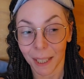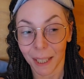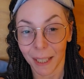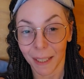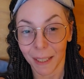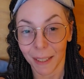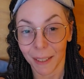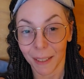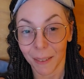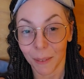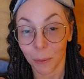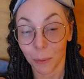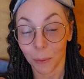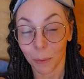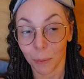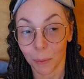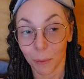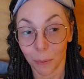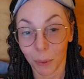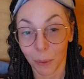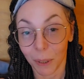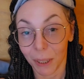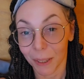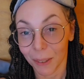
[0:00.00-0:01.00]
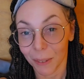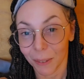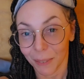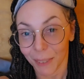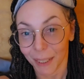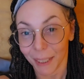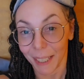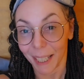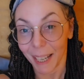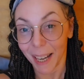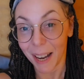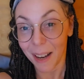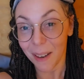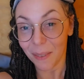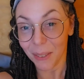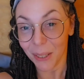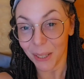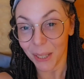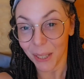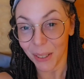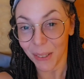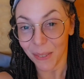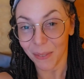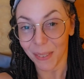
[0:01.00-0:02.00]
And we don't really have
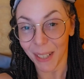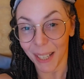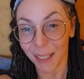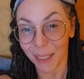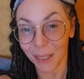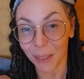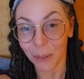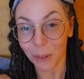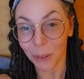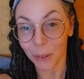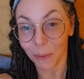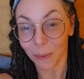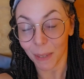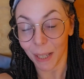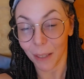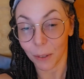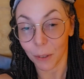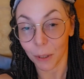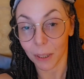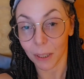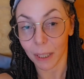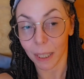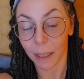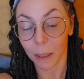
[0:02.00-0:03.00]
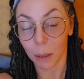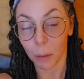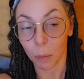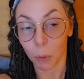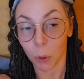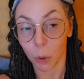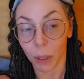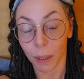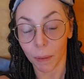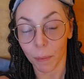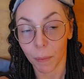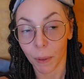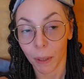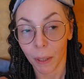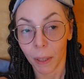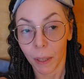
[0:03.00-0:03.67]
shared values around it anymore.